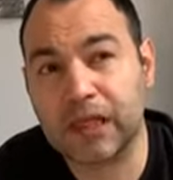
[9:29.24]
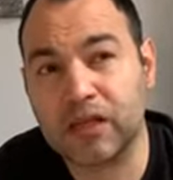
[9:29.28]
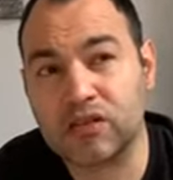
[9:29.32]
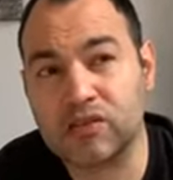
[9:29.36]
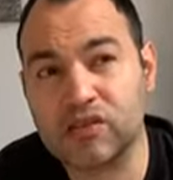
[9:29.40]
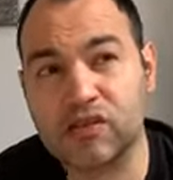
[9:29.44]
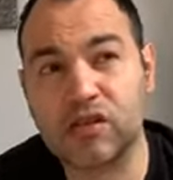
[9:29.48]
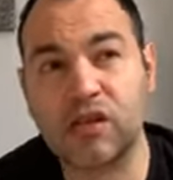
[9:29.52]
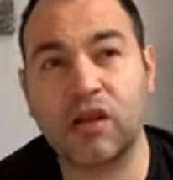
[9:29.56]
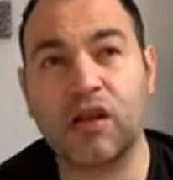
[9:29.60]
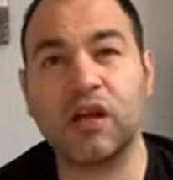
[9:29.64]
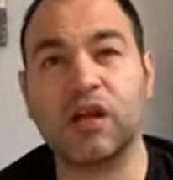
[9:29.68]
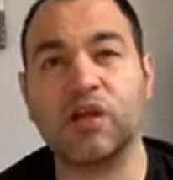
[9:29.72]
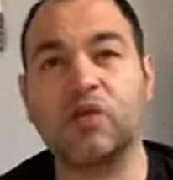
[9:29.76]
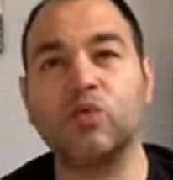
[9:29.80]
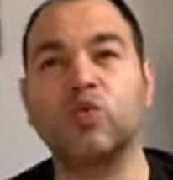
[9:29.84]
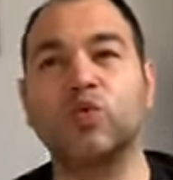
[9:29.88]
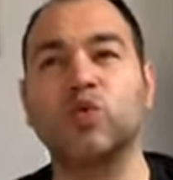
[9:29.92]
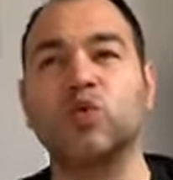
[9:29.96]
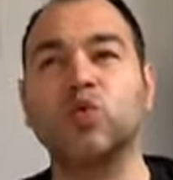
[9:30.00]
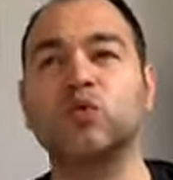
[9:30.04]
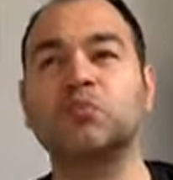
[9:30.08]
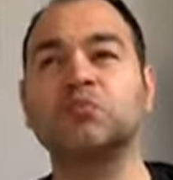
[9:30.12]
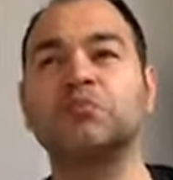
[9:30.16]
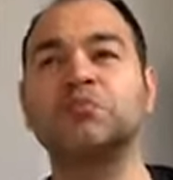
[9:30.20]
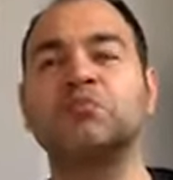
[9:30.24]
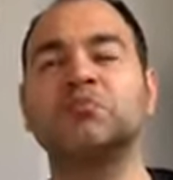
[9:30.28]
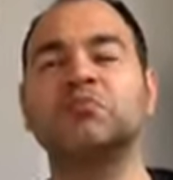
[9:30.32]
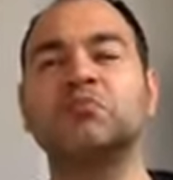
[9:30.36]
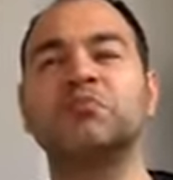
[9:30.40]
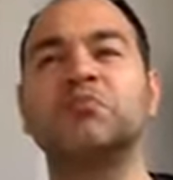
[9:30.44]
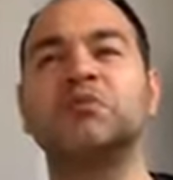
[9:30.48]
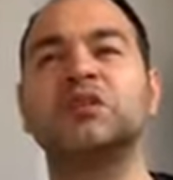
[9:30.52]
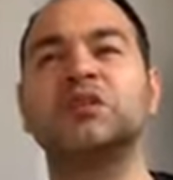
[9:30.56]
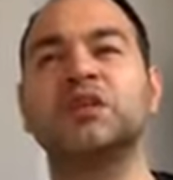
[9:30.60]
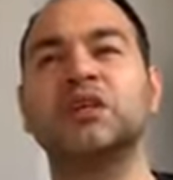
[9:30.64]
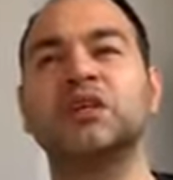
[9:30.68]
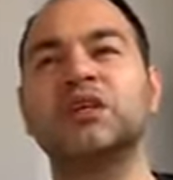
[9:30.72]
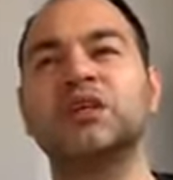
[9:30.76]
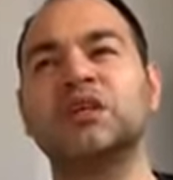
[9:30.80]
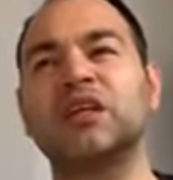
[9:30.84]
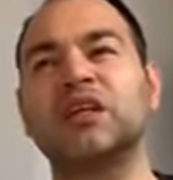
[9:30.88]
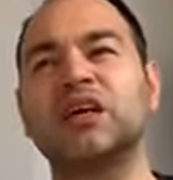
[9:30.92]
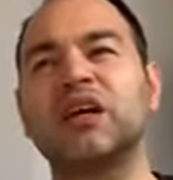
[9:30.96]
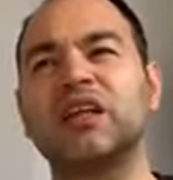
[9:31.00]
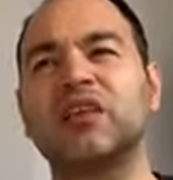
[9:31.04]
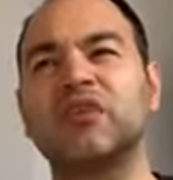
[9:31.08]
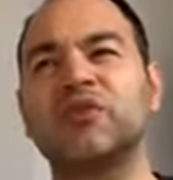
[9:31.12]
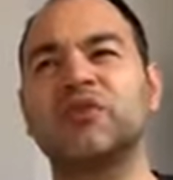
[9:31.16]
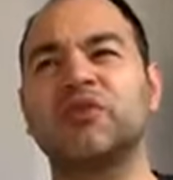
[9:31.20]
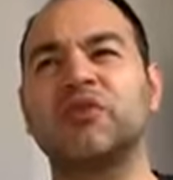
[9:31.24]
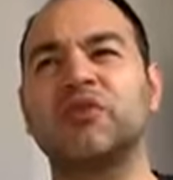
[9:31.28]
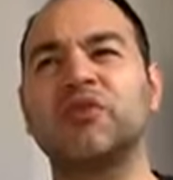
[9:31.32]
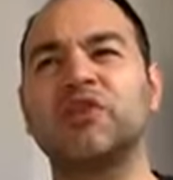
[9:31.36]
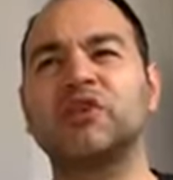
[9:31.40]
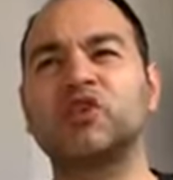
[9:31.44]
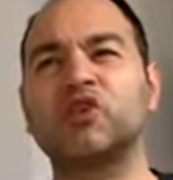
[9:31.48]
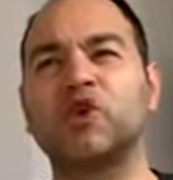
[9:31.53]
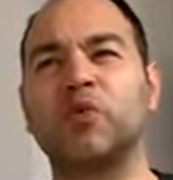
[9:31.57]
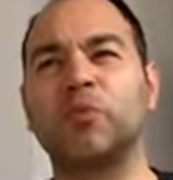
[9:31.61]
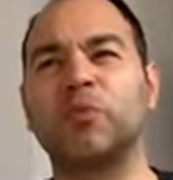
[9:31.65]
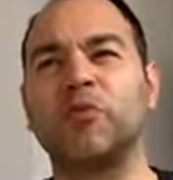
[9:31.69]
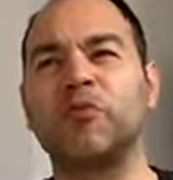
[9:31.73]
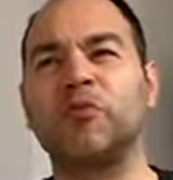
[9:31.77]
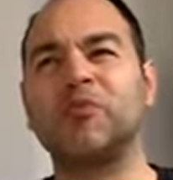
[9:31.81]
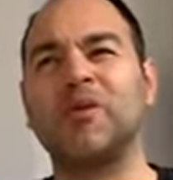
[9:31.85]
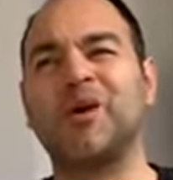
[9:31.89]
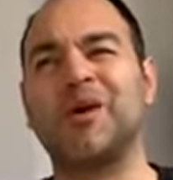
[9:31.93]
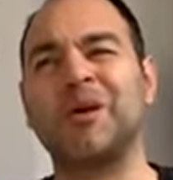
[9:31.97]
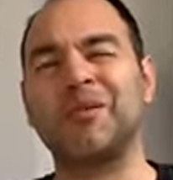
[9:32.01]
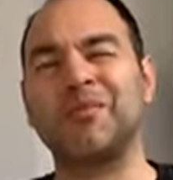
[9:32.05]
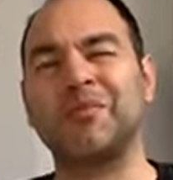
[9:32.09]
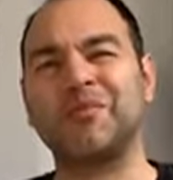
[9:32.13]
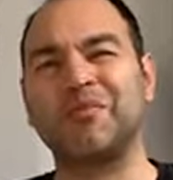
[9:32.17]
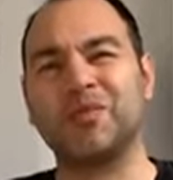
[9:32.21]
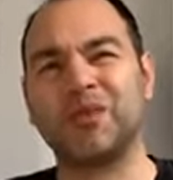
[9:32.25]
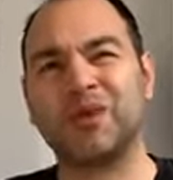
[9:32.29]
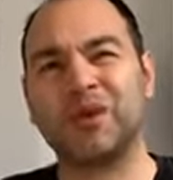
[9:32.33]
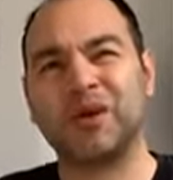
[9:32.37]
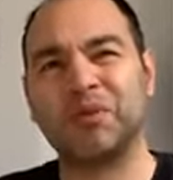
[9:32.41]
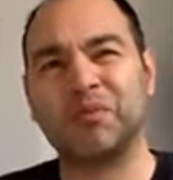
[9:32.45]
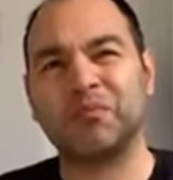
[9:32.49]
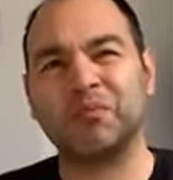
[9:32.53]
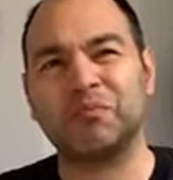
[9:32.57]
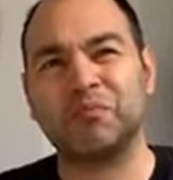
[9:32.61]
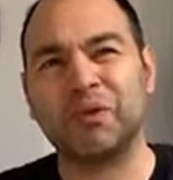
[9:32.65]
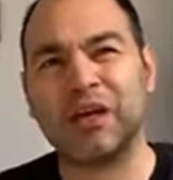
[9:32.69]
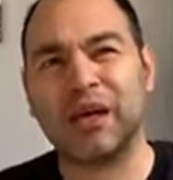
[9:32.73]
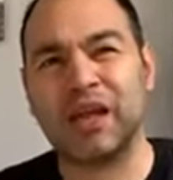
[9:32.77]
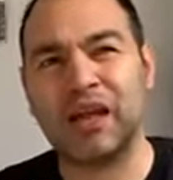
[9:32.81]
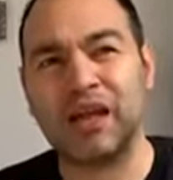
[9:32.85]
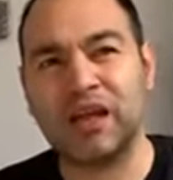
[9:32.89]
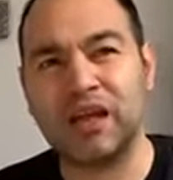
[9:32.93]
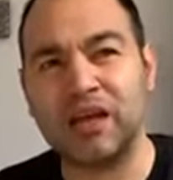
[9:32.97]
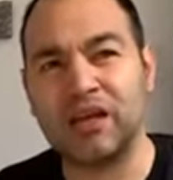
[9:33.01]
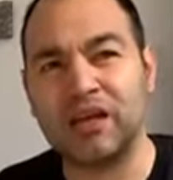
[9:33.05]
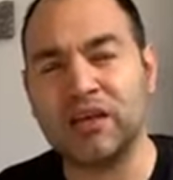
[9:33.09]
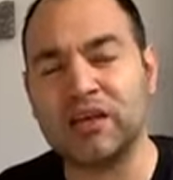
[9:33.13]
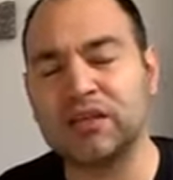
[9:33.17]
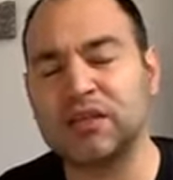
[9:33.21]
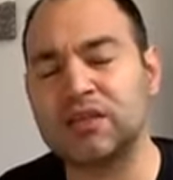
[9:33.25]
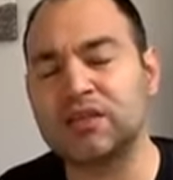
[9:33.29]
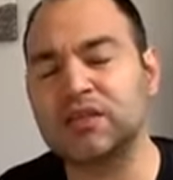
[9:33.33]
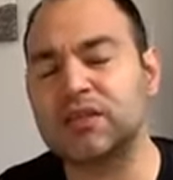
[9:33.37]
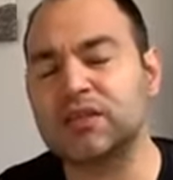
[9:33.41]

Slightly warm at the very top of my belly.